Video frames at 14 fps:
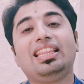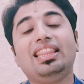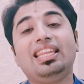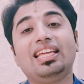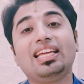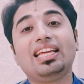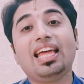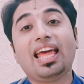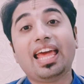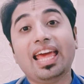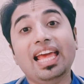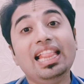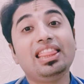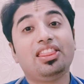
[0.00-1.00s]
the
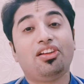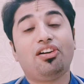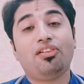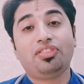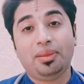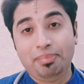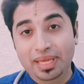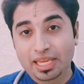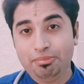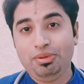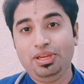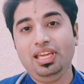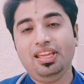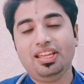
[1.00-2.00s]
health of the
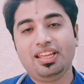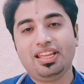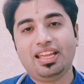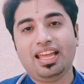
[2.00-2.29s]
baby,